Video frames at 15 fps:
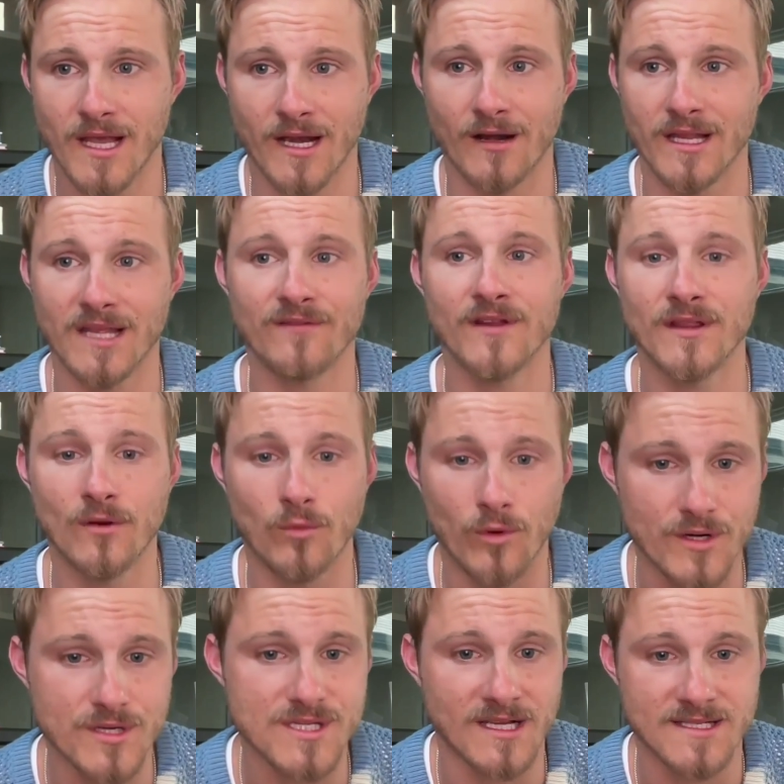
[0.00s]
And even the
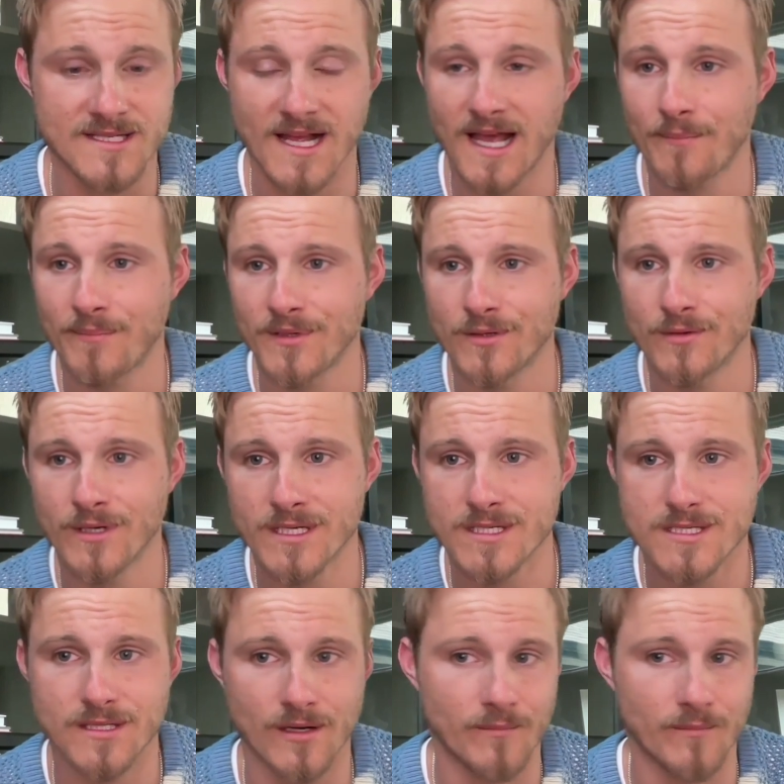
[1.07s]
worst things that happen to us,